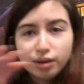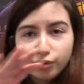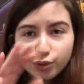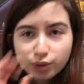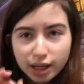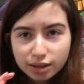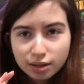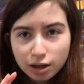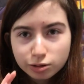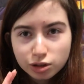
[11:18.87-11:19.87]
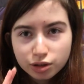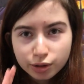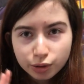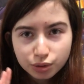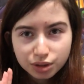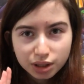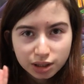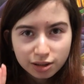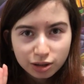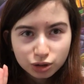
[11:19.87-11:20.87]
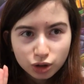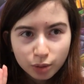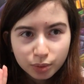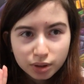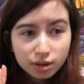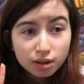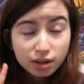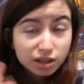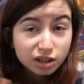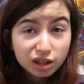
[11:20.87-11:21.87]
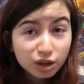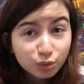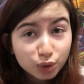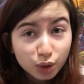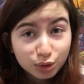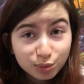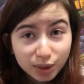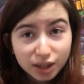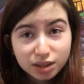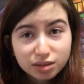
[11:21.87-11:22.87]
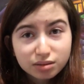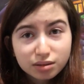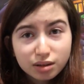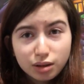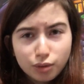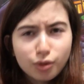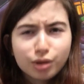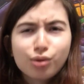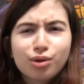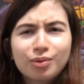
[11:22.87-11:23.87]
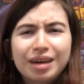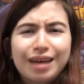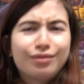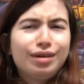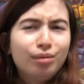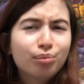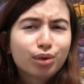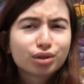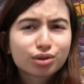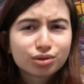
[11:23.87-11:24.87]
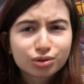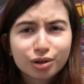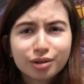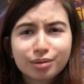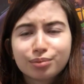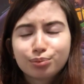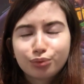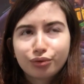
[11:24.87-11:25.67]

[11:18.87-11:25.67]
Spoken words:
if you let an artist loose in an art shop, he's gonna go broke because you think we have impulse control?